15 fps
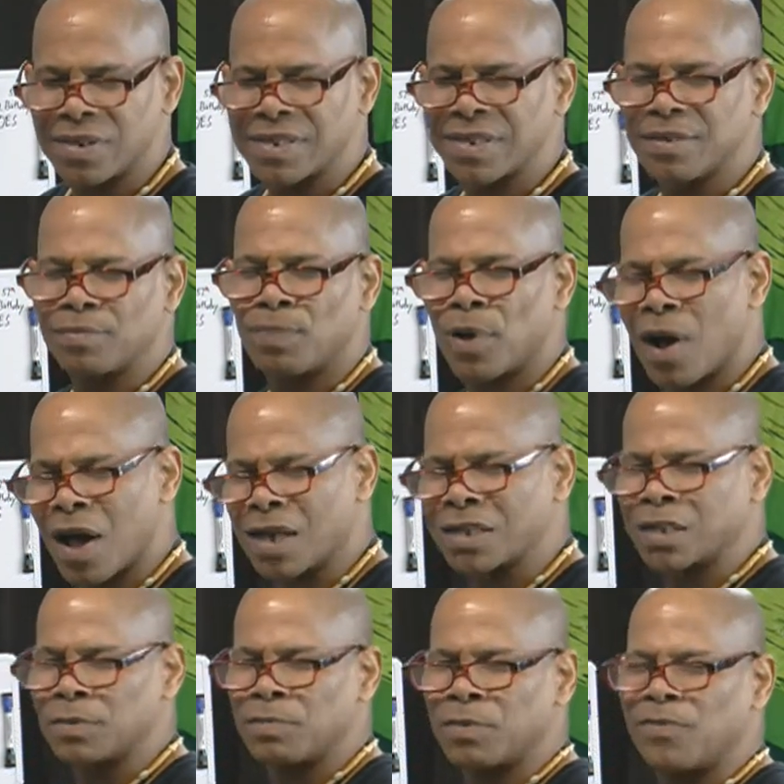is it
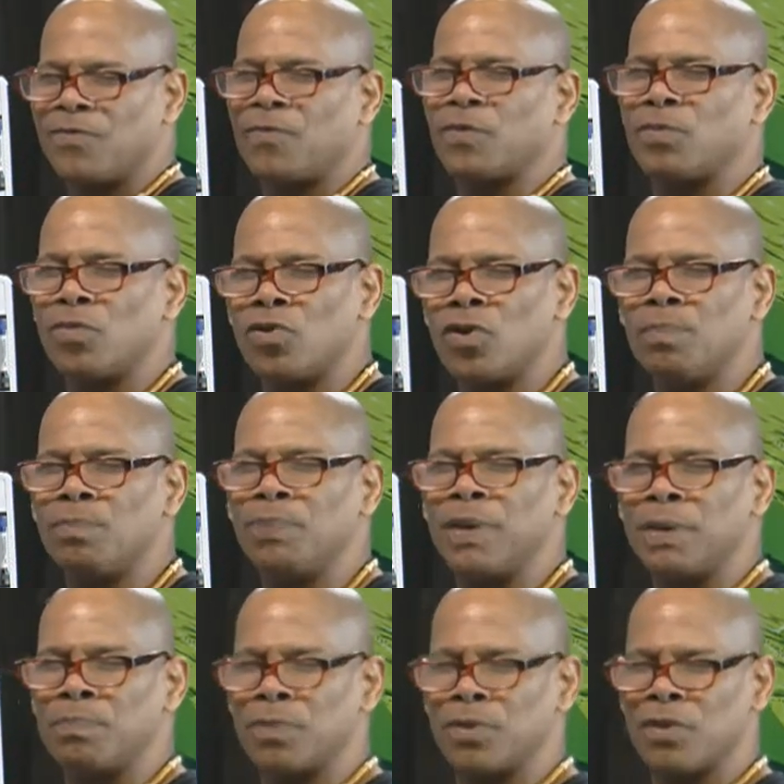possible for more
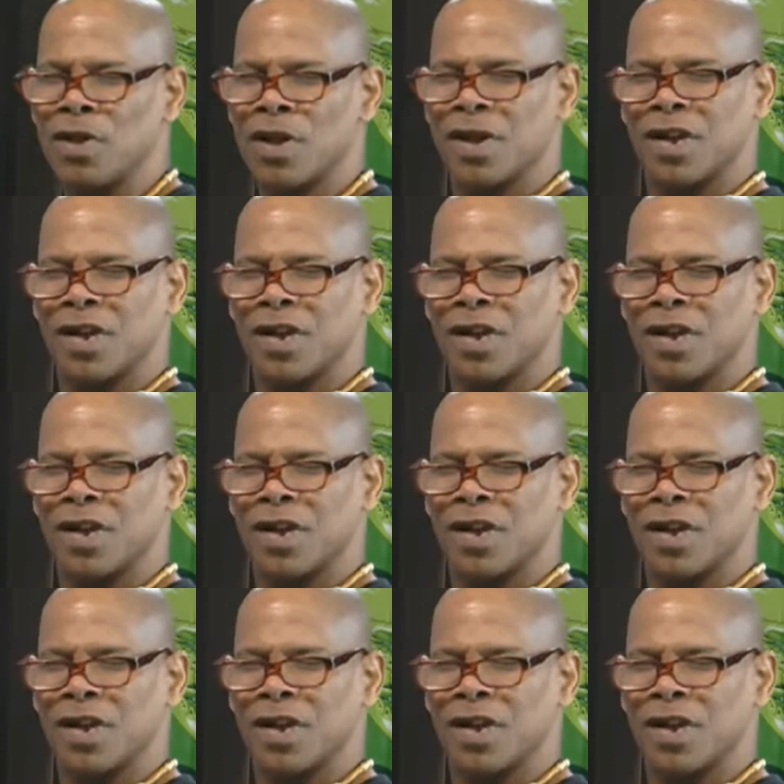people